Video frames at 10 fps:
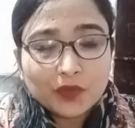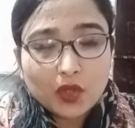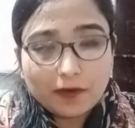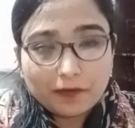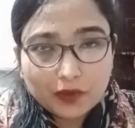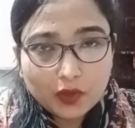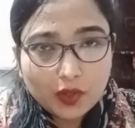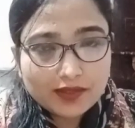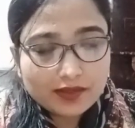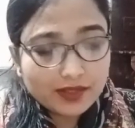of
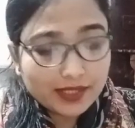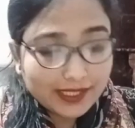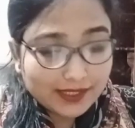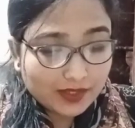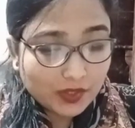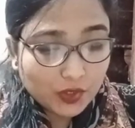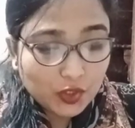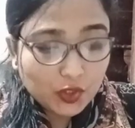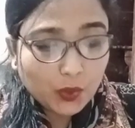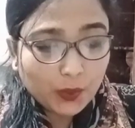Klausner is
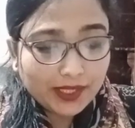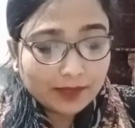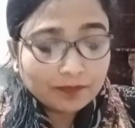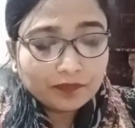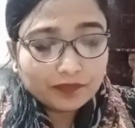showing